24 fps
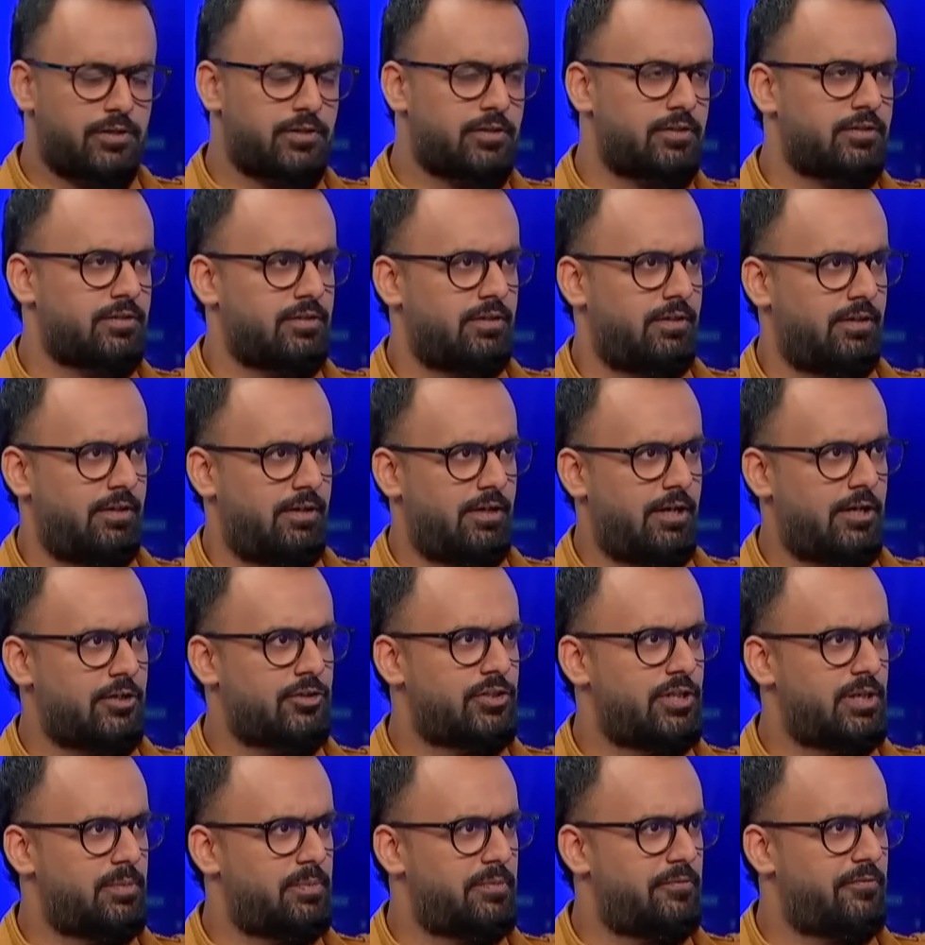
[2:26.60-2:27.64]
on
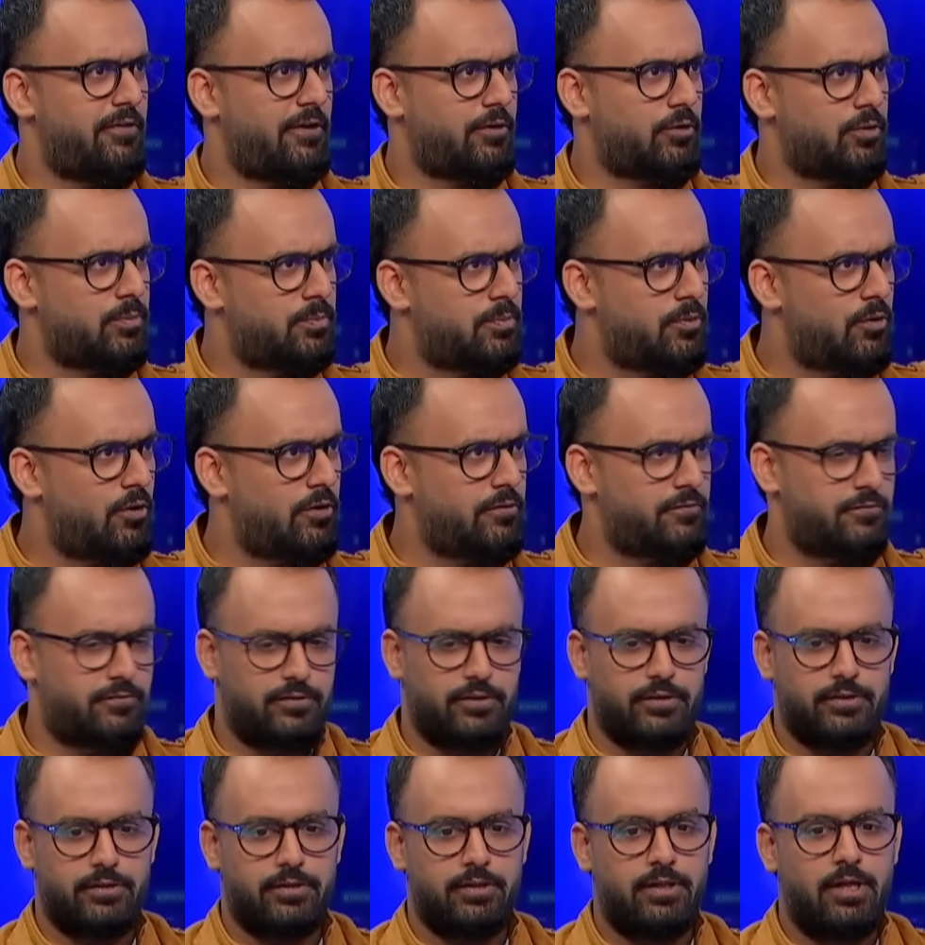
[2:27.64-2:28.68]
Arshdeep, if I could prod
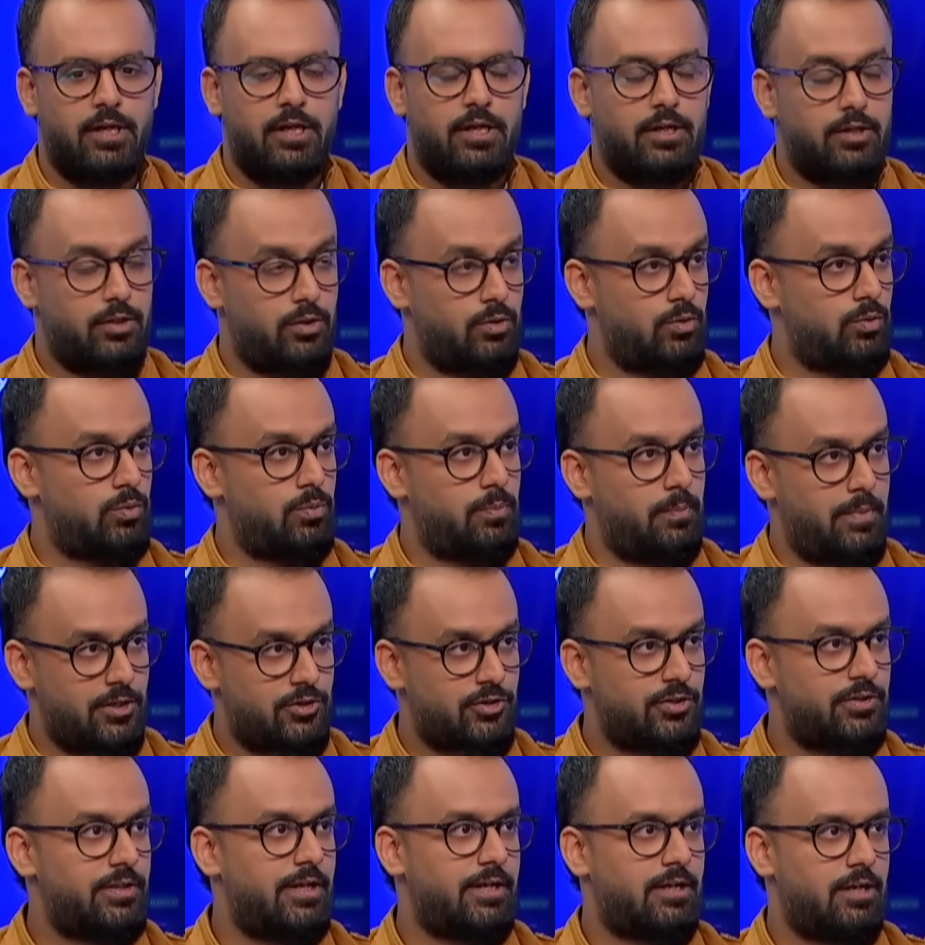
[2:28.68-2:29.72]
further, you
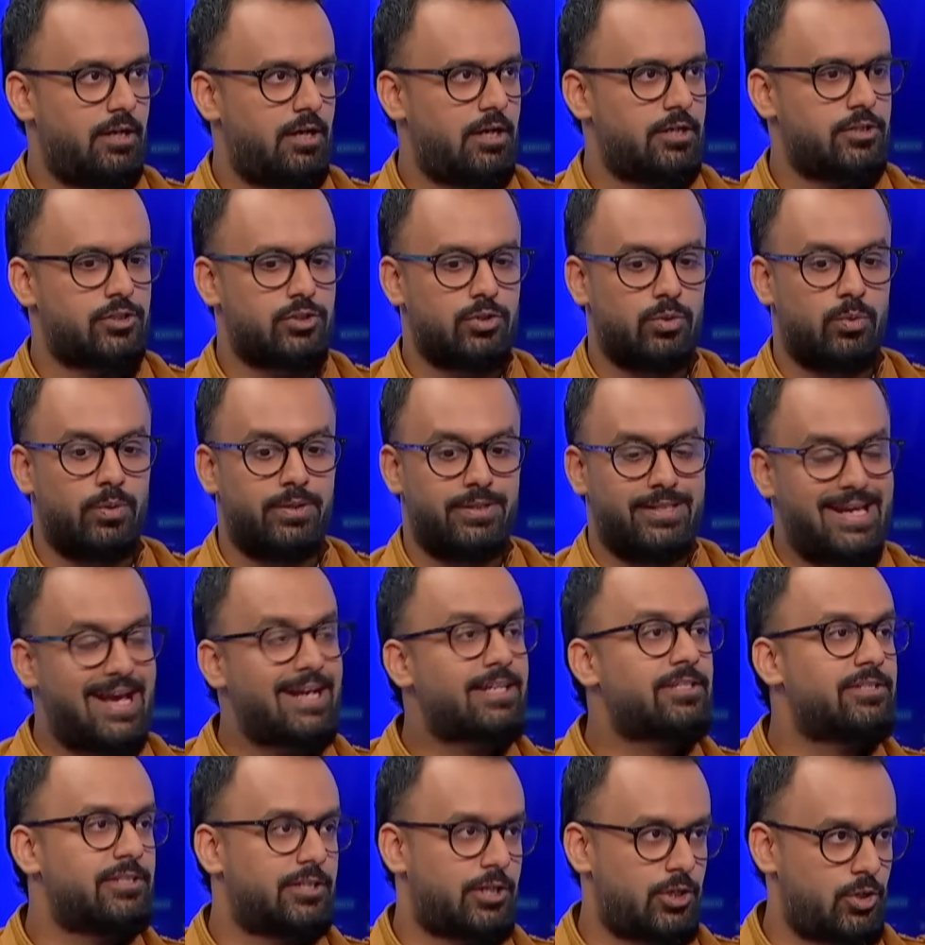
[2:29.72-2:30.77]
mentioned that last over,
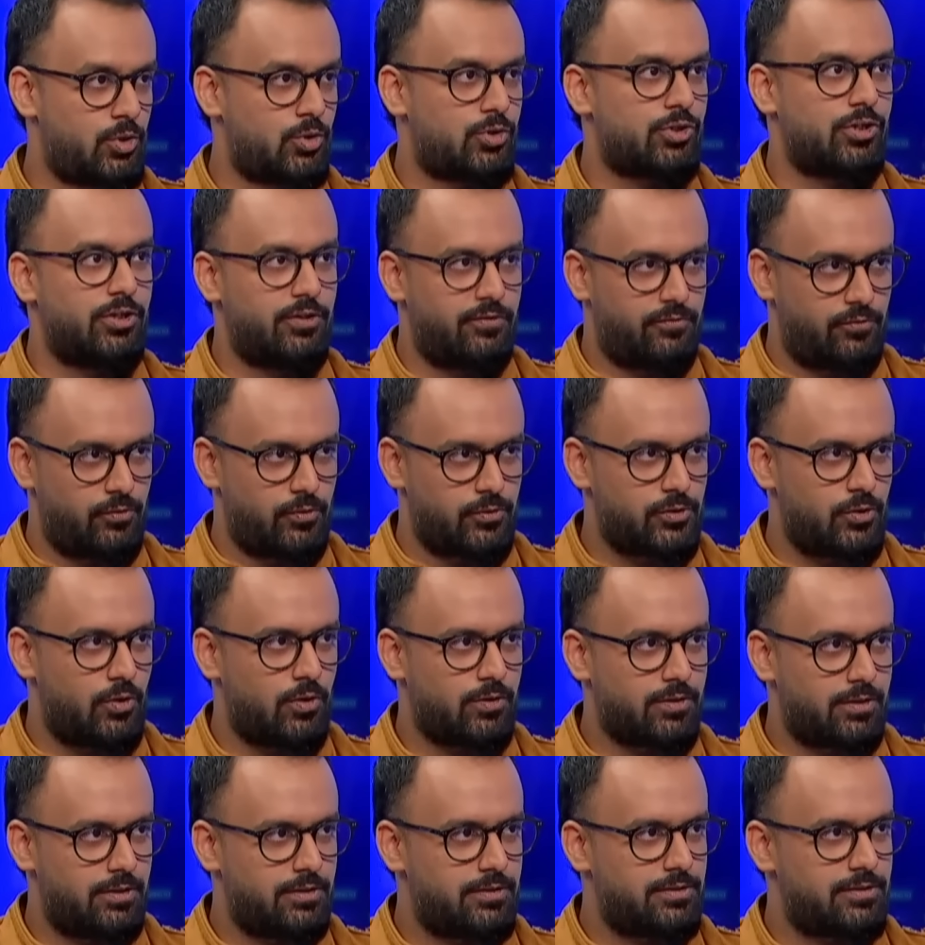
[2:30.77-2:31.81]
the execution of those
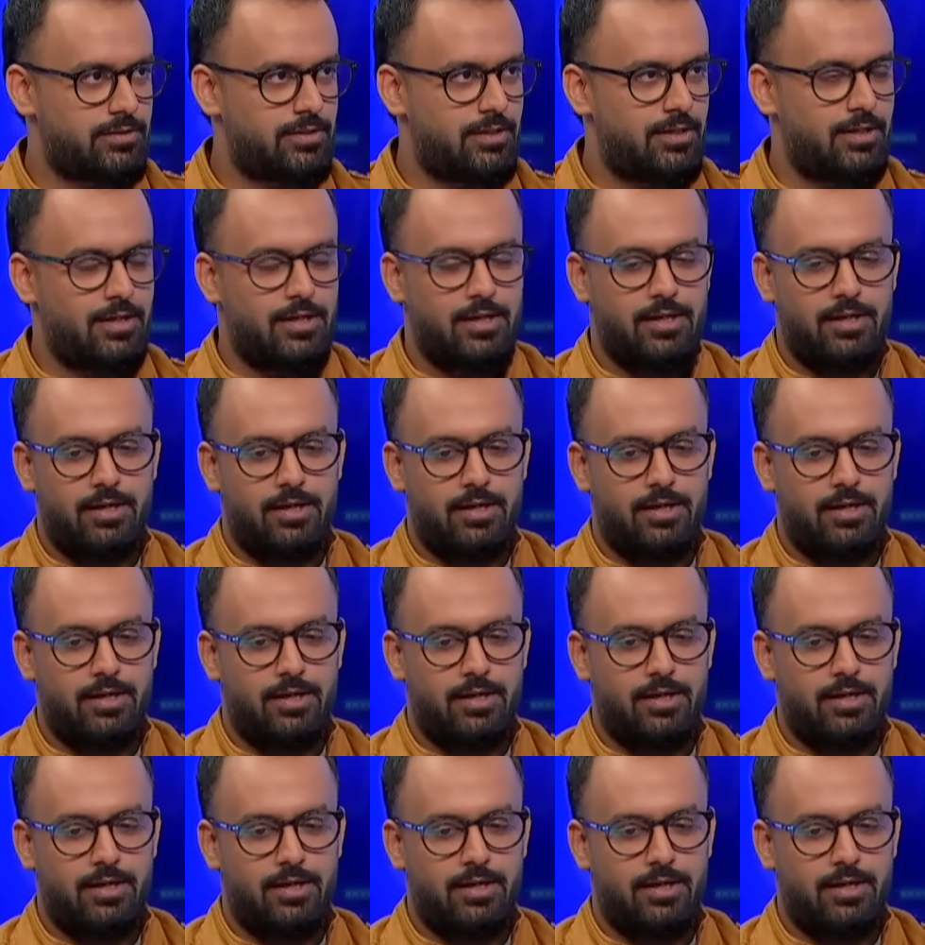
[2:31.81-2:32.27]
Yorkers,